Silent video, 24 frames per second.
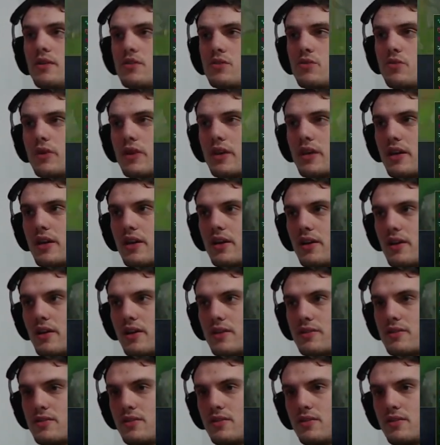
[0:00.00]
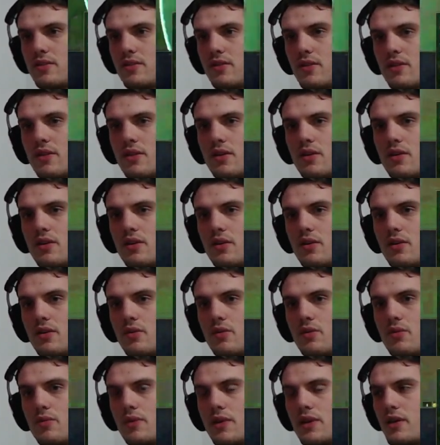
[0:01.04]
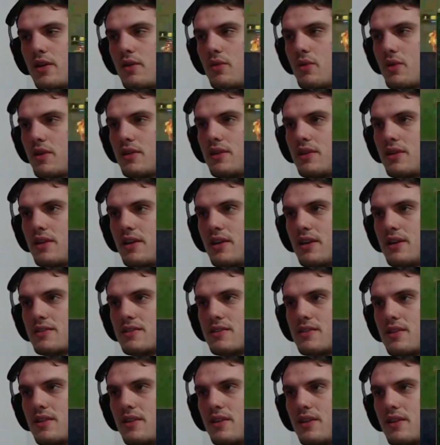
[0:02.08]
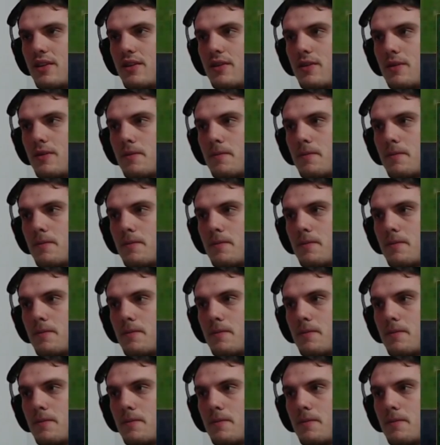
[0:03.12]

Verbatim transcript: so we can analyze it, we can look at the next thing.